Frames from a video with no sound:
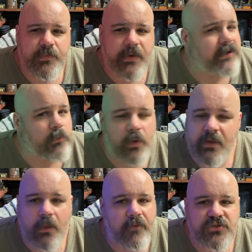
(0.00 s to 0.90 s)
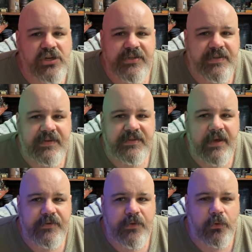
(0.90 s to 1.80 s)
We love jizz in this
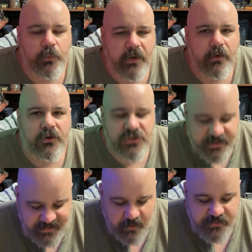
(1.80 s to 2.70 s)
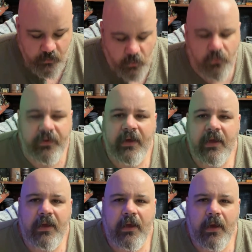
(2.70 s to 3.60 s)
household. We are a jizz household.
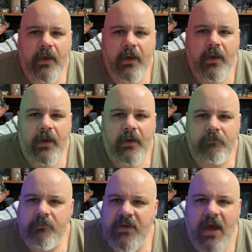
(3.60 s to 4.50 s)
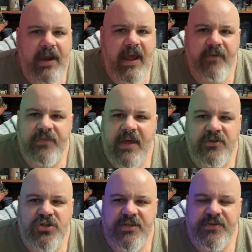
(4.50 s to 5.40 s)
Gotta have that
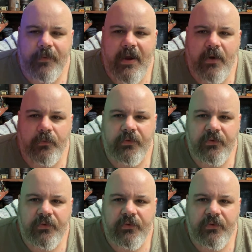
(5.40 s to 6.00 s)
jizz around.